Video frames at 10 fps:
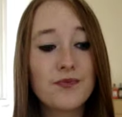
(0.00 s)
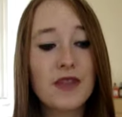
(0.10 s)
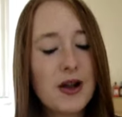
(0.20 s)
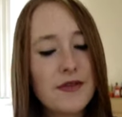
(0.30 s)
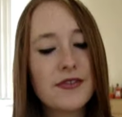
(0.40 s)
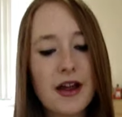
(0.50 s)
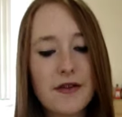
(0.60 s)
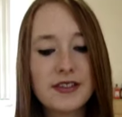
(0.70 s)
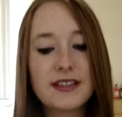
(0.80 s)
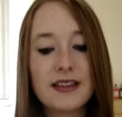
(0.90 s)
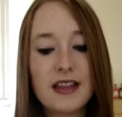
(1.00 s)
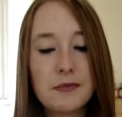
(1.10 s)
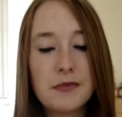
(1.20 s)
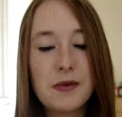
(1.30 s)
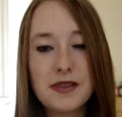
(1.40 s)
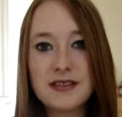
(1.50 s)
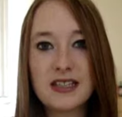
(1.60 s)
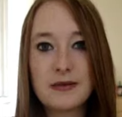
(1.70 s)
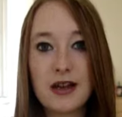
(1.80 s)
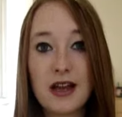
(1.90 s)
However, having said that, maybe in the
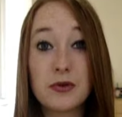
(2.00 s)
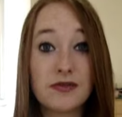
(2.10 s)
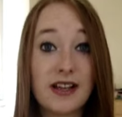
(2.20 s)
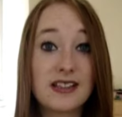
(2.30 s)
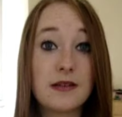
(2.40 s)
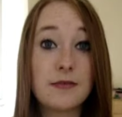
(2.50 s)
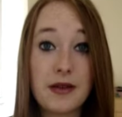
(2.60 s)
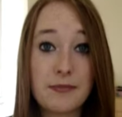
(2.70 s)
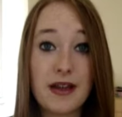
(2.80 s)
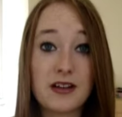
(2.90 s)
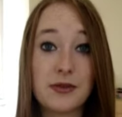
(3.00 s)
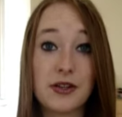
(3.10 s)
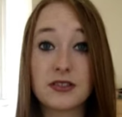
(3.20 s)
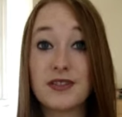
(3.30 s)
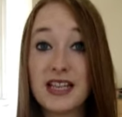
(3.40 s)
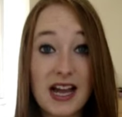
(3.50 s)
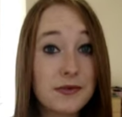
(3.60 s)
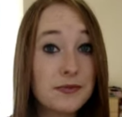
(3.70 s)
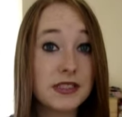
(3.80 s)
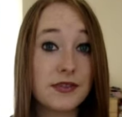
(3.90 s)
cinema I would have liked it a bit better because of the
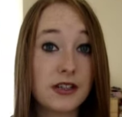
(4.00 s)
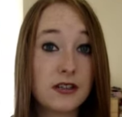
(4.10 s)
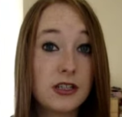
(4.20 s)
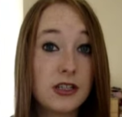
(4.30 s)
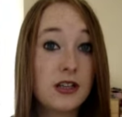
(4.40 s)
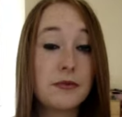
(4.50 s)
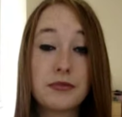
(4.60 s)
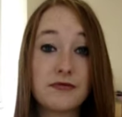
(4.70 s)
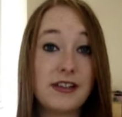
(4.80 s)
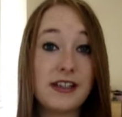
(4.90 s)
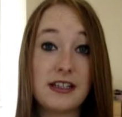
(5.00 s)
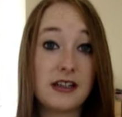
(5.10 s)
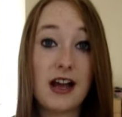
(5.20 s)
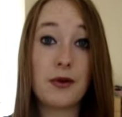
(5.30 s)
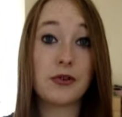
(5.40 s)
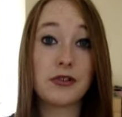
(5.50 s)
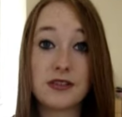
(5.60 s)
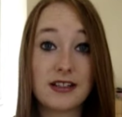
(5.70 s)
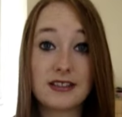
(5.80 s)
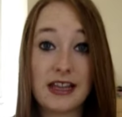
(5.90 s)
atmosphere. But really, I
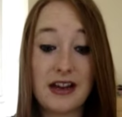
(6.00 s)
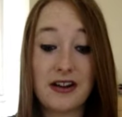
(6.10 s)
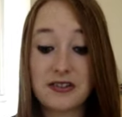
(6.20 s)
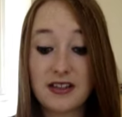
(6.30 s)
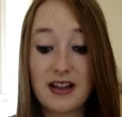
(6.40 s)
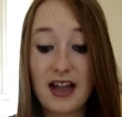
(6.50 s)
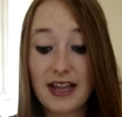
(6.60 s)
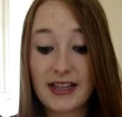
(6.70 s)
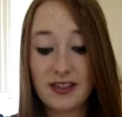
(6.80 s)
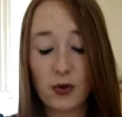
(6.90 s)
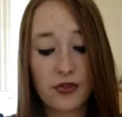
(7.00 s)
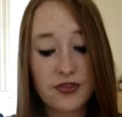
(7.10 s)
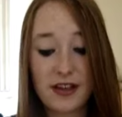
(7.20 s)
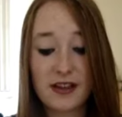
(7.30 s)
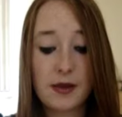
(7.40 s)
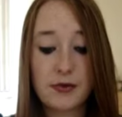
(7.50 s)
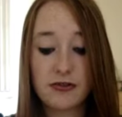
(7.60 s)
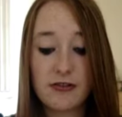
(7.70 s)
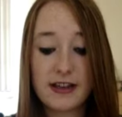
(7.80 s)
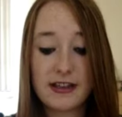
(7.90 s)
wasn't that scared. I don't think they
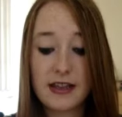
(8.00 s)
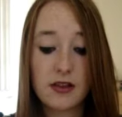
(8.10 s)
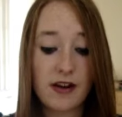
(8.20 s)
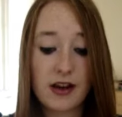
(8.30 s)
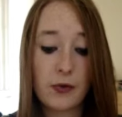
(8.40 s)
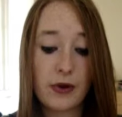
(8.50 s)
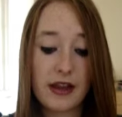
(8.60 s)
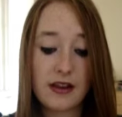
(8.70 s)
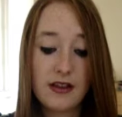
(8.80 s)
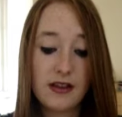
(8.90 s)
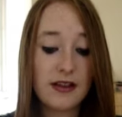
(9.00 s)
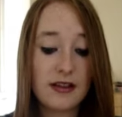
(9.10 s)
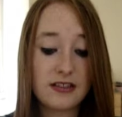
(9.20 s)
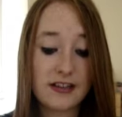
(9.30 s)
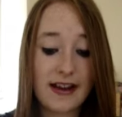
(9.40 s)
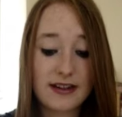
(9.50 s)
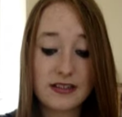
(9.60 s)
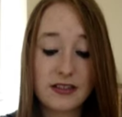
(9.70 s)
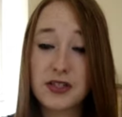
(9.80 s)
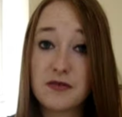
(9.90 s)
portrayed it in the right way. The
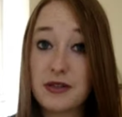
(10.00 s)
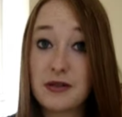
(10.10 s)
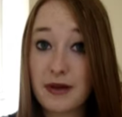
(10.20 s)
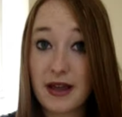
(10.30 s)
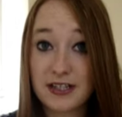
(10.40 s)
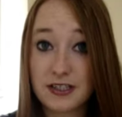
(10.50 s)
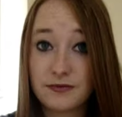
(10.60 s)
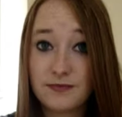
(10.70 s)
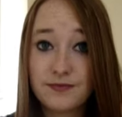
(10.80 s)
directing could have been better.